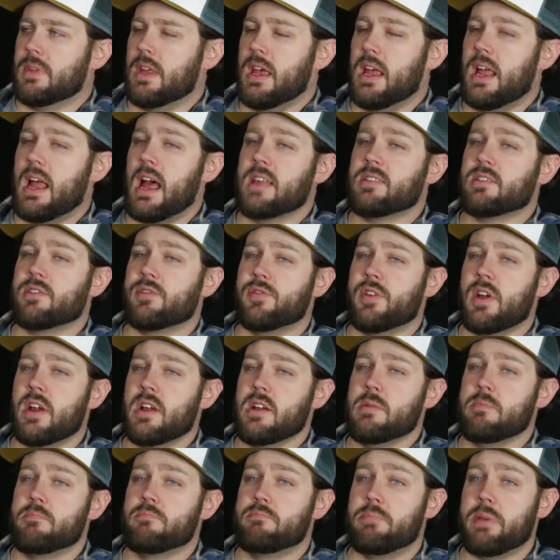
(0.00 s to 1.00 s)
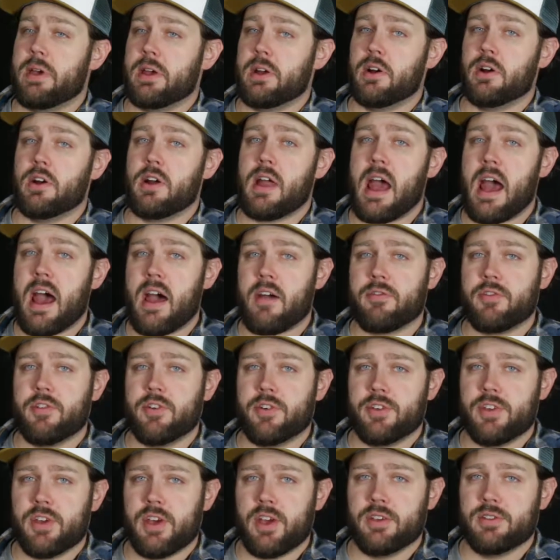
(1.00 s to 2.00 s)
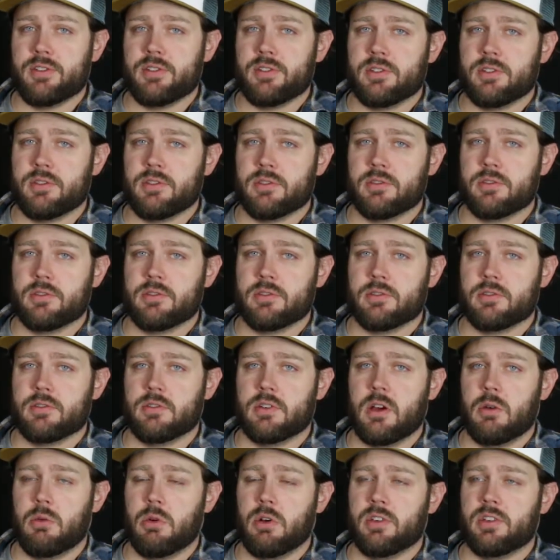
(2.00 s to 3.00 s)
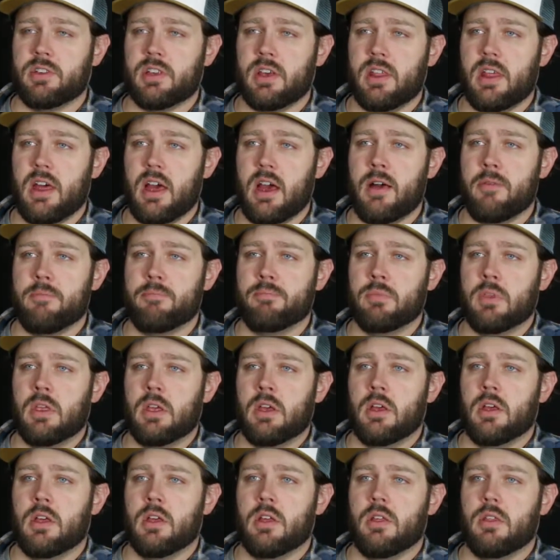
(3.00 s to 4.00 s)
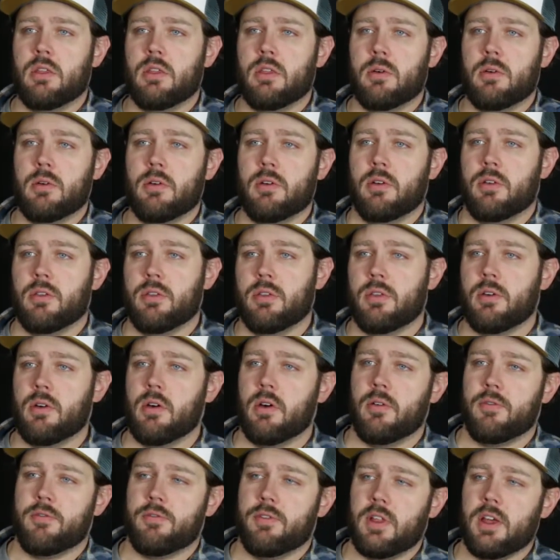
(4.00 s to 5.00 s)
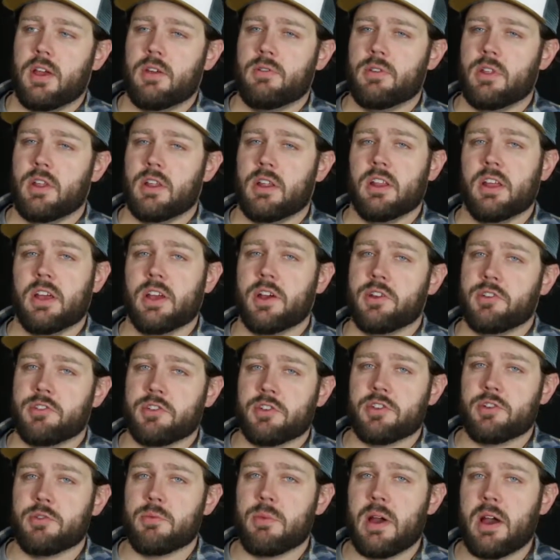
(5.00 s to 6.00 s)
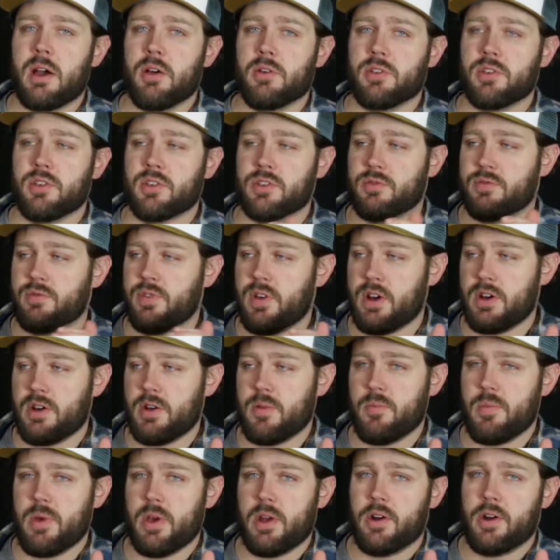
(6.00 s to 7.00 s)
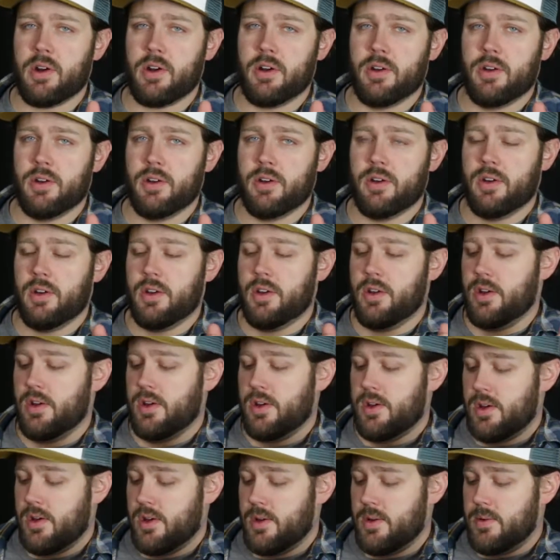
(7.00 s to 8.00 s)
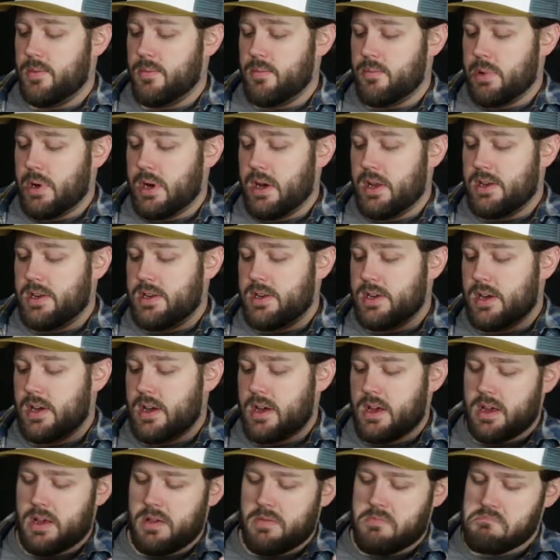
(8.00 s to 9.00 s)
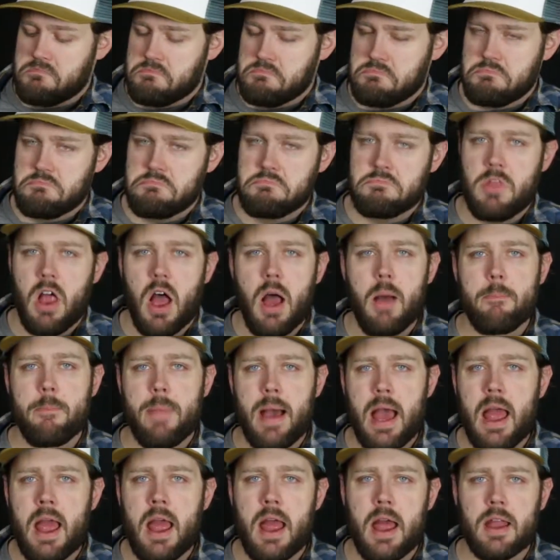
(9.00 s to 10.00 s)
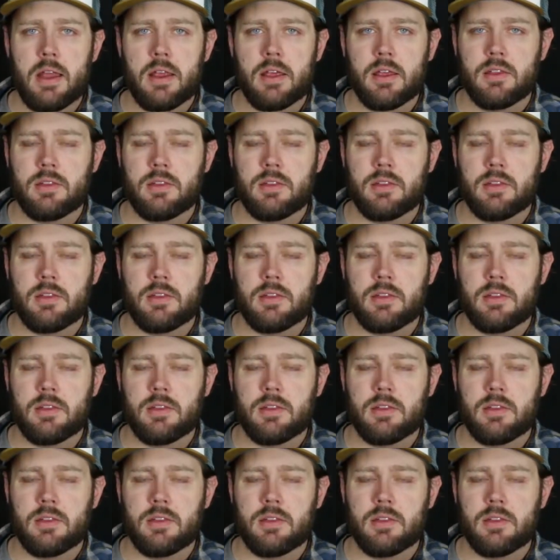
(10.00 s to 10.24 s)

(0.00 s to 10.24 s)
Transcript: It has a very bitter aftertaste. I will say that. The flavor that lingers in your mouth is very bitter, but not bad.